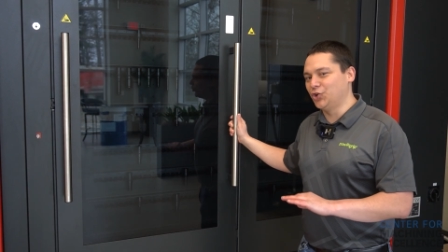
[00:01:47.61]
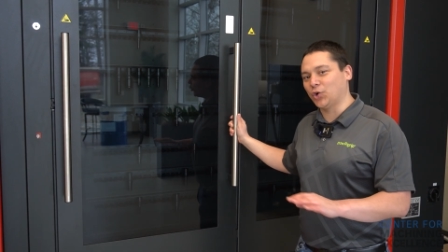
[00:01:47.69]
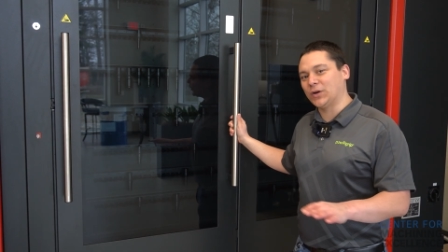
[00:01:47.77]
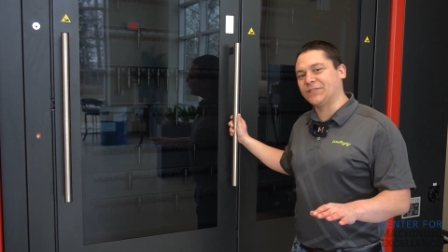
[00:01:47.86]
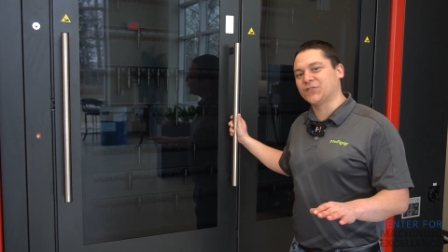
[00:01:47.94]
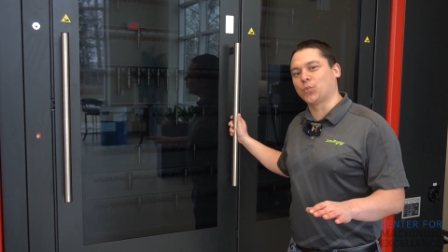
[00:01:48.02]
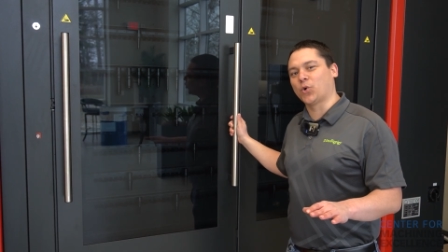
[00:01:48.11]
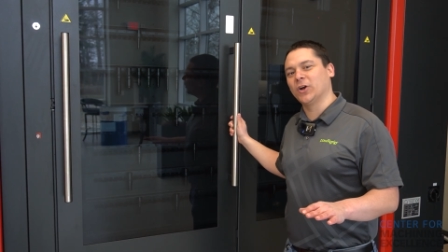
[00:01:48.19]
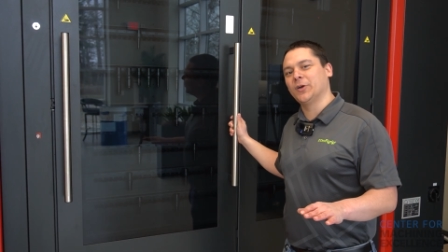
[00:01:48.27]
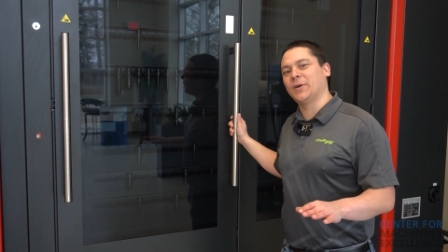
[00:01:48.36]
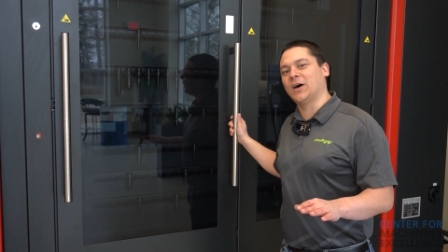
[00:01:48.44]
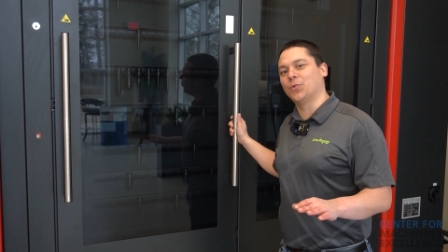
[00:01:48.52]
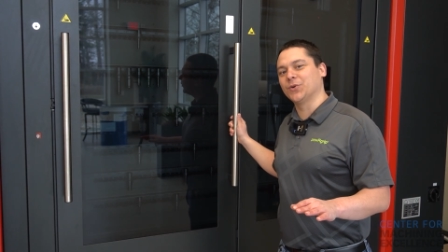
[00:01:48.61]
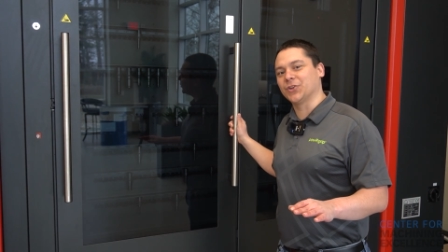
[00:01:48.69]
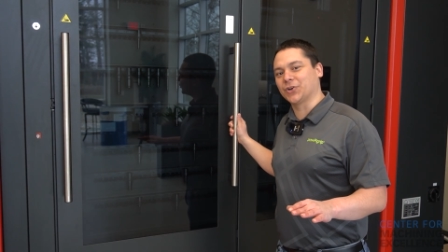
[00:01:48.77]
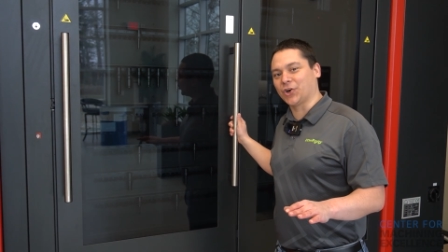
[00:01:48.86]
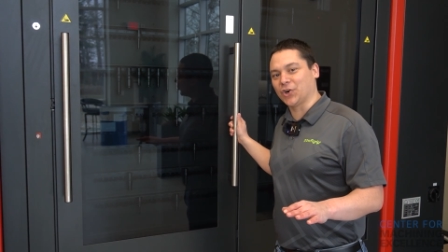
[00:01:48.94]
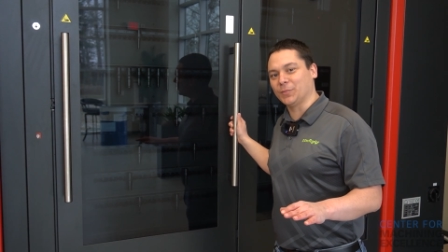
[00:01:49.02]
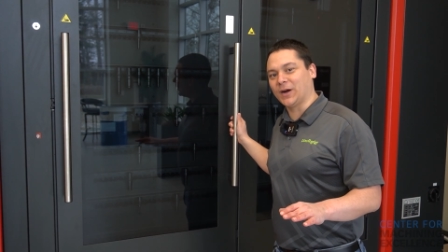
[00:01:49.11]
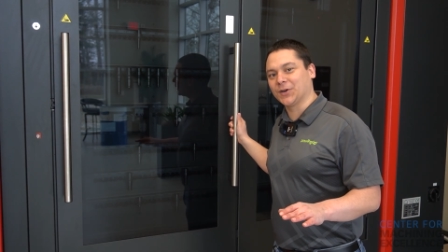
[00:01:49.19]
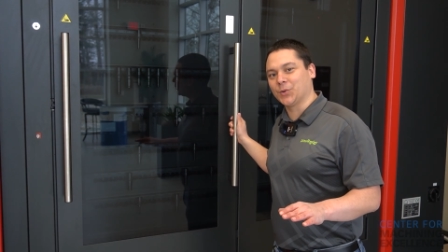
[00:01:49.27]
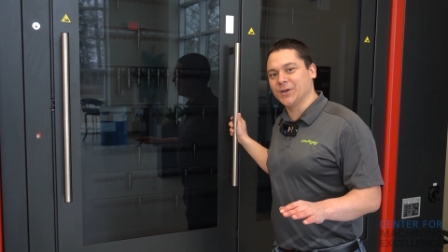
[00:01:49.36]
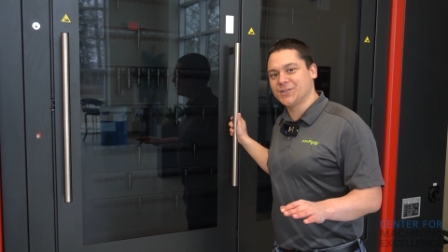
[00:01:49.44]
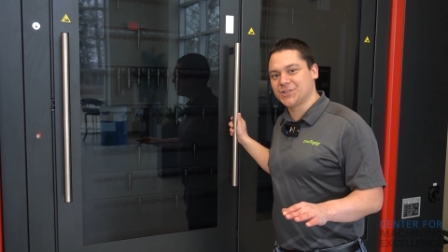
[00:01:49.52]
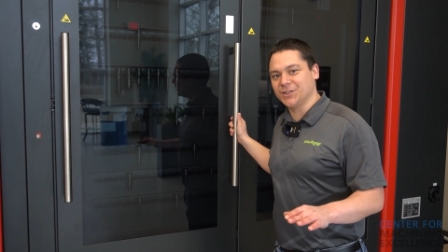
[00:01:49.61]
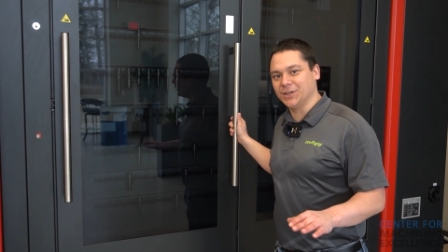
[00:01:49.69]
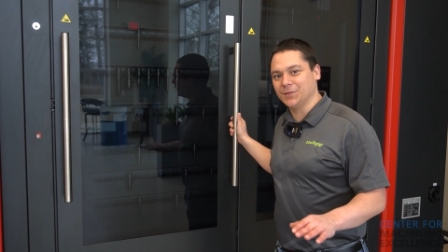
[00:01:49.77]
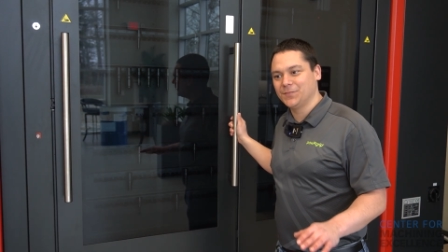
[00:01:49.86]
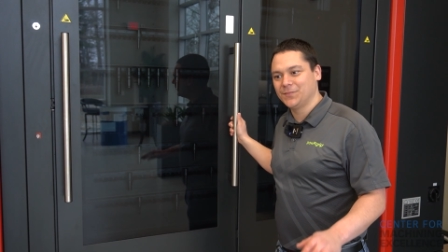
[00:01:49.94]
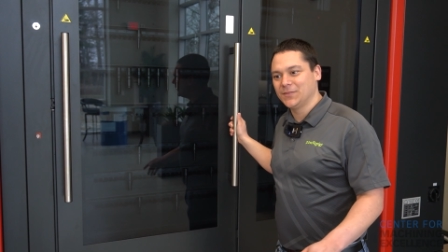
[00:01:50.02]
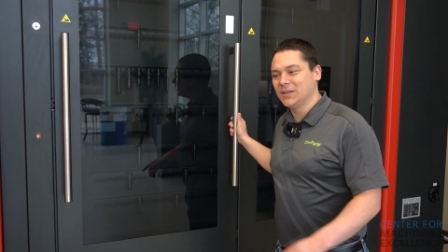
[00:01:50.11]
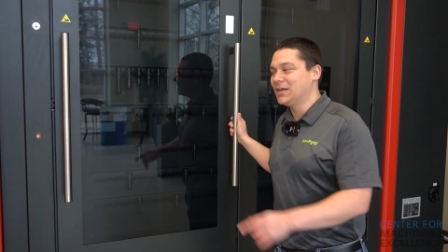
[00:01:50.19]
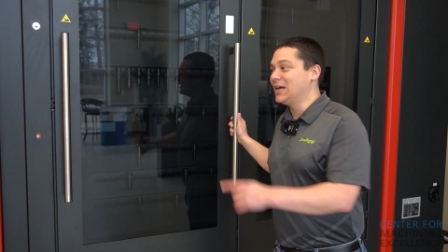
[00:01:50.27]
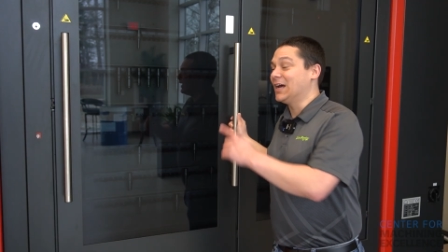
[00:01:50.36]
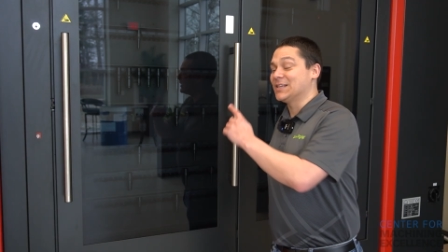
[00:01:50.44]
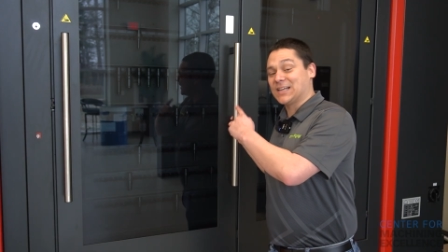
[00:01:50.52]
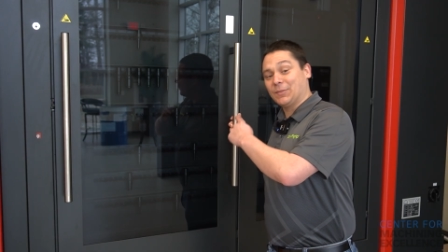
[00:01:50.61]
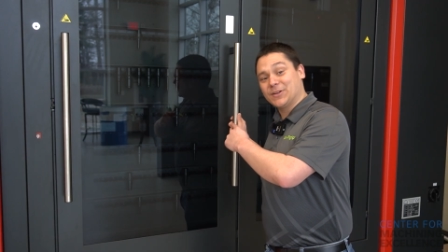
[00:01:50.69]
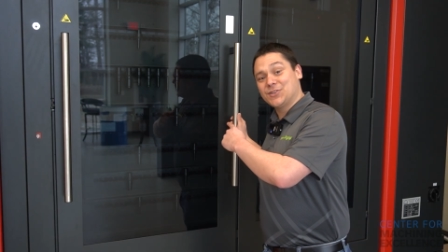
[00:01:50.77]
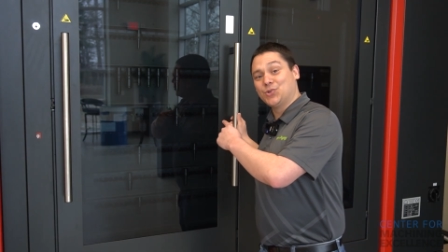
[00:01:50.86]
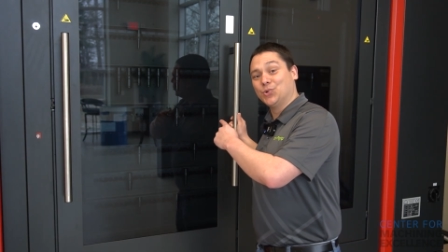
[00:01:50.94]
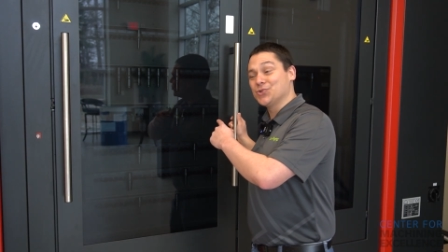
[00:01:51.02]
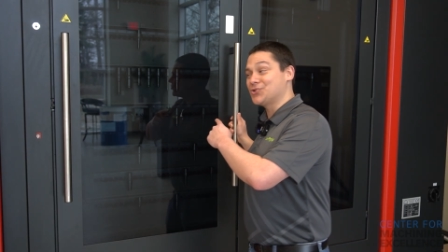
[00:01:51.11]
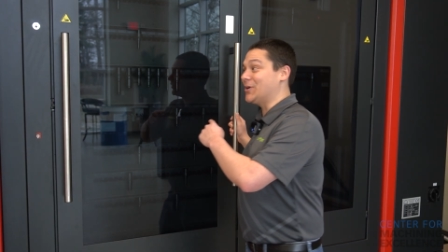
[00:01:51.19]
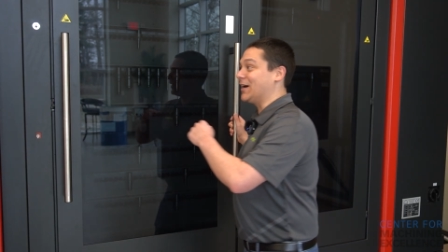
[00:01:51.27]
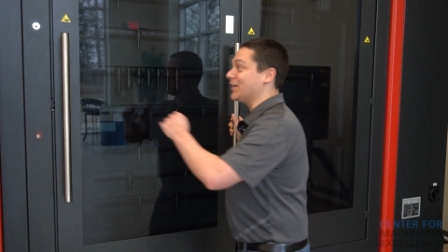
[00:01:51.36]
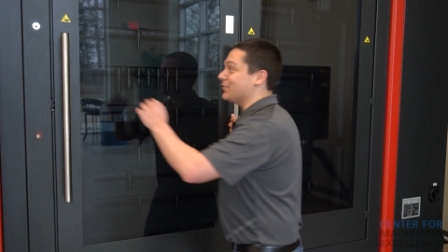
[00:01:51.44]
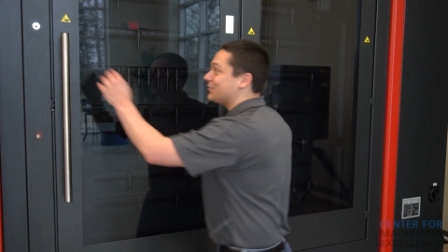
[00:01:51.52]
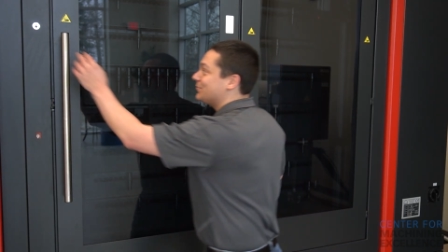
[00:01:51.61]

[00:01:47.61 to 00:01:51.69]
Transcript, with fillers: don't have to worry about with the Kern Micro HD is how many tools you have.